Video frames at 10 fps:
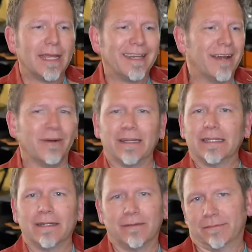Now,
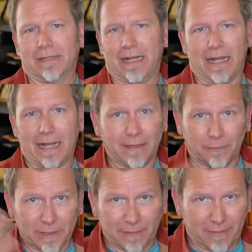you know, I
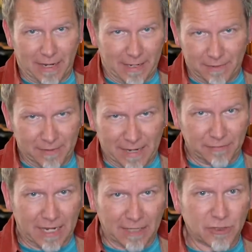didn't really even, even
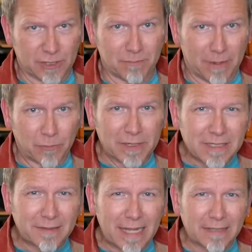have conscious
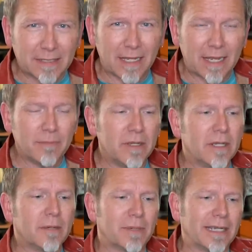memories at that time,
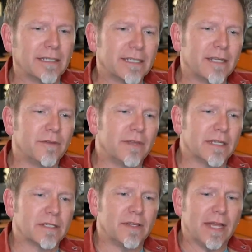but I can tell you
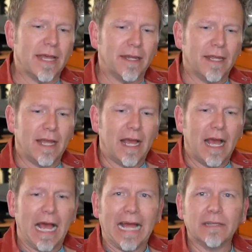this, that
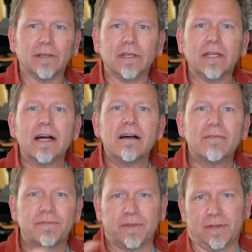I
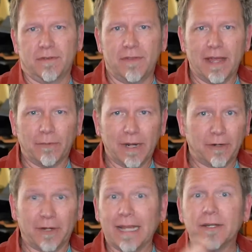loved that
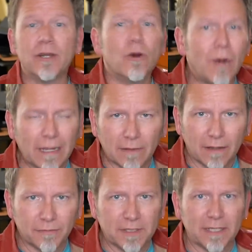record. I know I
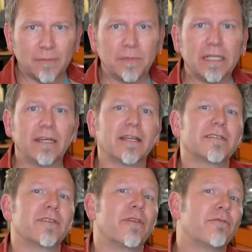loved it
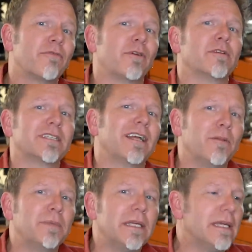because the first
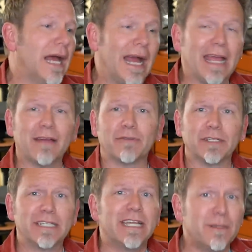L P I ever
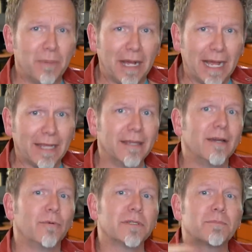did buy
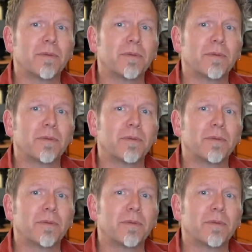was